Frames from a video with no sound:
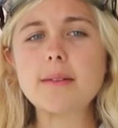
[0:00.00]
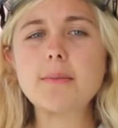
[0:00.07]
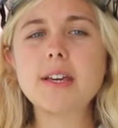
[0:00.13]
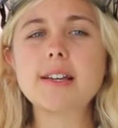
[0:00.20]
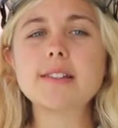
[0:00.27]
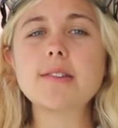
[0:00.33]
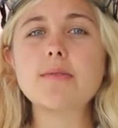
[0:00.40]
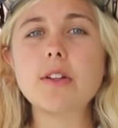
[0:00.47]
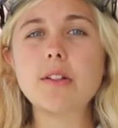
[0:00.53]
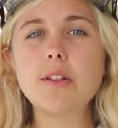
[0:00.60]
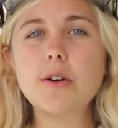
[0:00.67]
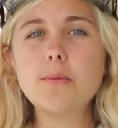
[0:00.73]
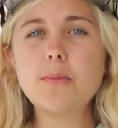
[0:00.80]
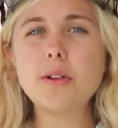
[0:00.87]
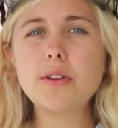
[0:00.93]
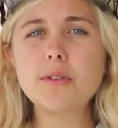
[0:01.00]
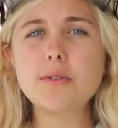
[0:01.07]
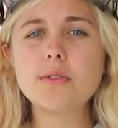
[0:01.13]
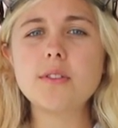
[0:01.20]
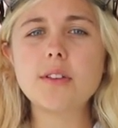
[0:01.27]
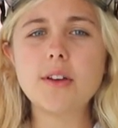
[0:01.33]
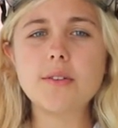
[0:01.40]
because of the low
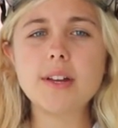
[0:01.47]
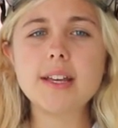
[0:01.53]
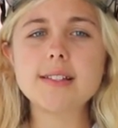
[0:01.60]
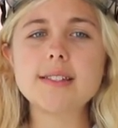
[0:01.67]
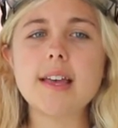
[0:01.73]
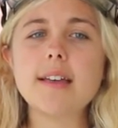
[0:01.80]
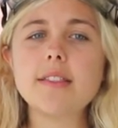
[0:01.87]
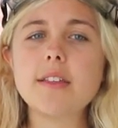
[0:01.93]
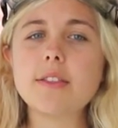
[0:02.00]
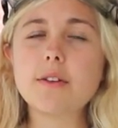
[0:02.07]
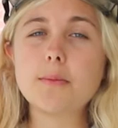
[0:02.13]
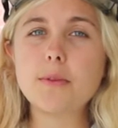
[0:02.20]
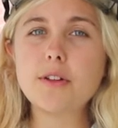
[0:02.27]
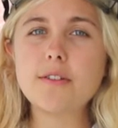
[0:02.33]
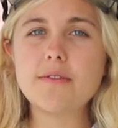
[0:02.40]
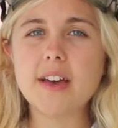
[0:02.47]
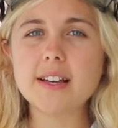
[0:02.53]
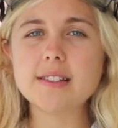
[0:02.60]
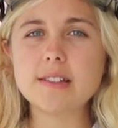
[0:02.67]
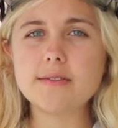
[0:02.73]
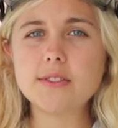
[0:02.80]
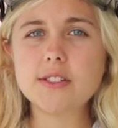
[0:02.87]
pollutant loadings and the thermal
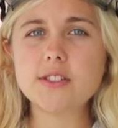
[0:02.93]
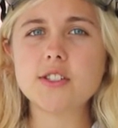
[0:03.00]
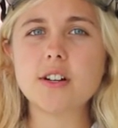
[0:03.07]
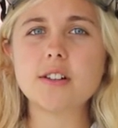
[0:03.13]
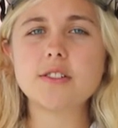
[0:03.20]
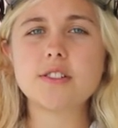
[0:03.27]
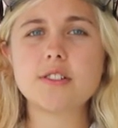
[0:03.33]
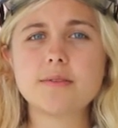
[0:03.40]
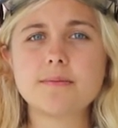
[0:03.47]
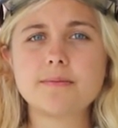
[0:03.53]
effects of discharge.